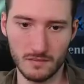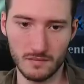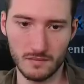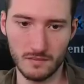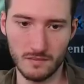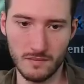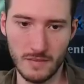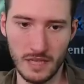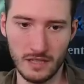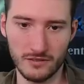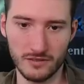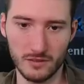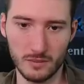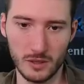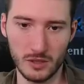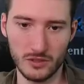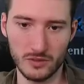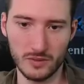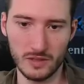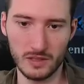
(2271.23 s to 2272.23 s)
Manifold
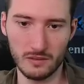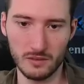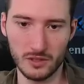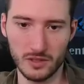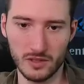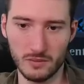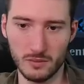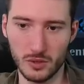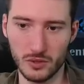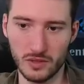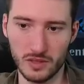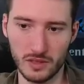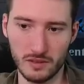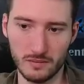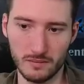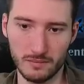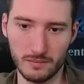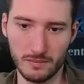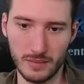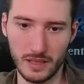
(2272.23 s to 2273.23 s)
Mouse really was the
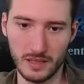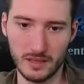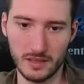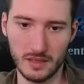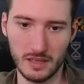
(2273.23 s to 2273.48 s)
best